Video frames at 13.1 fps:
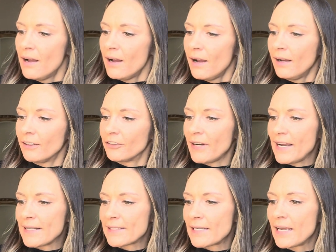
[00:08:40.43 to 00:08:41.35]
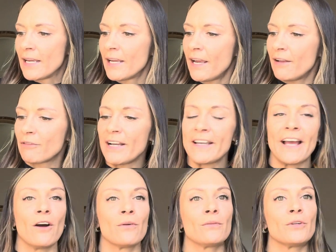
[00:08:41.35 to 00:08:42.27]
All right, and right
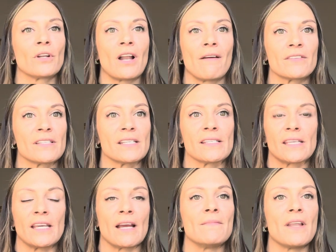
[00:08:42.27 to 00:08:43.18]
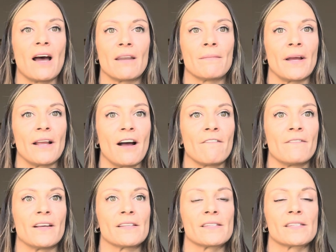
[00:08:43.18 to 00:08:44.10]
now you can obviously see I'm not in my
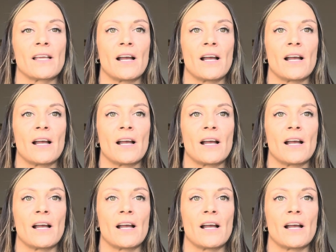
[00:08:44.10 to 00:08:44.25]
office.